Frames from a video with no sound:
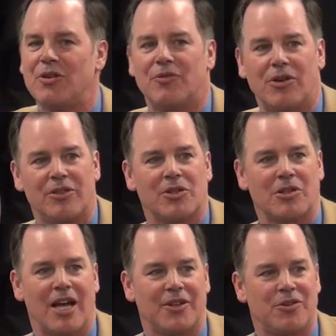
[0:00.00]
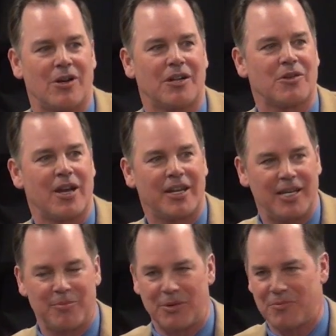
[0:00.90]
you have heard this last year, I'll try to
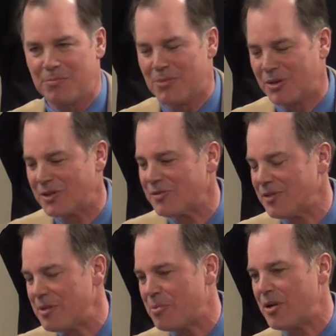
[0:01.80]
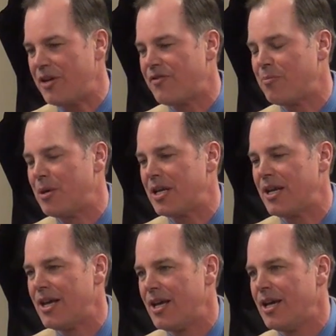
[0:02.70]
keep it mercifully brief,
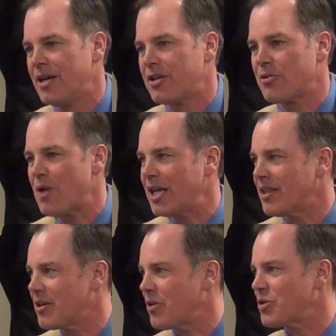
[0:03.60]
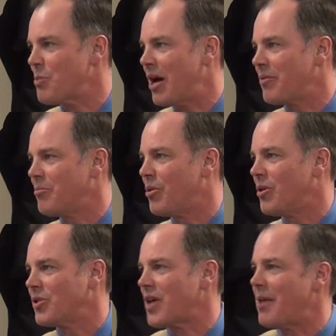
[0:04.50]
but to write The Ghost Mountain
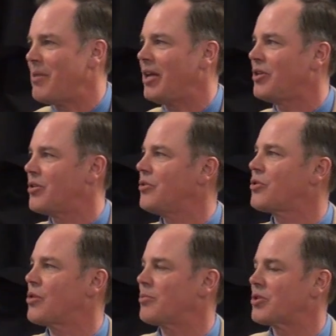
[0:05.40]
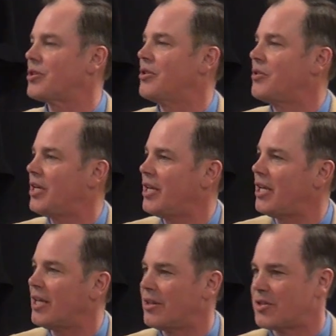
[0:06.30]
Boys, I made 2 trips to New
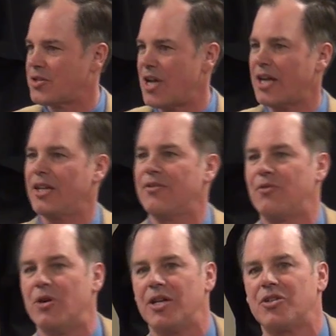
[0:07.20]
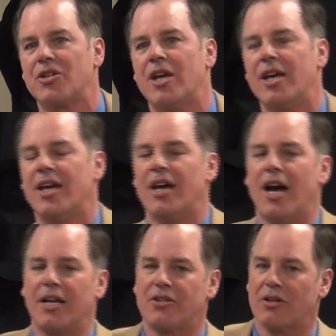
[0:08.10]
Guinea, the second of which
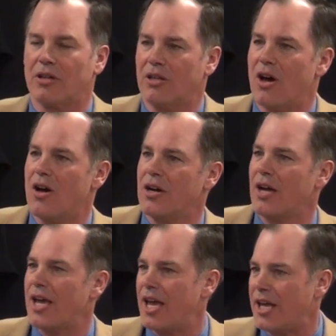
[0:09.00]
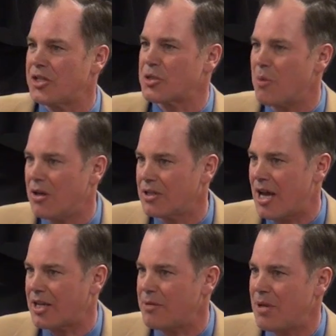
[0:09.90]
I took along a small
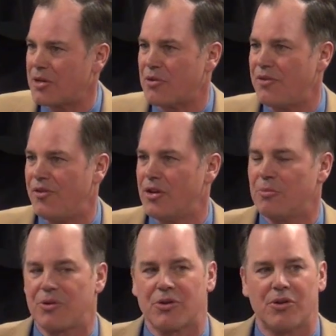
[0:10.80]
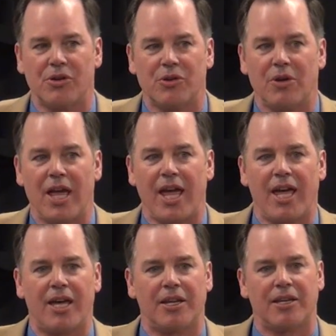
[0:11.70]
documentary film crew
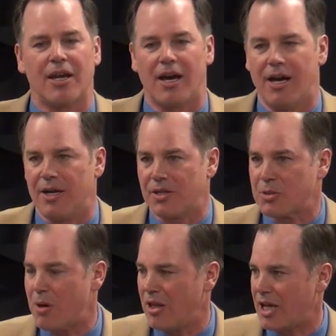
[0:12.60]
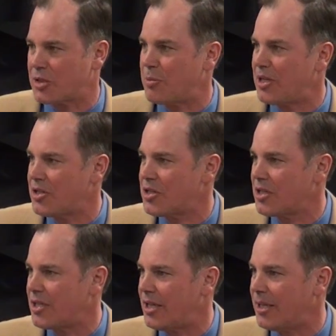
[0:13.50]
and a small
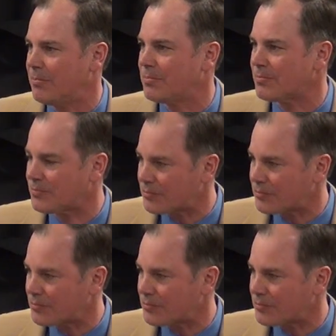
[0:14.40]
expedition team,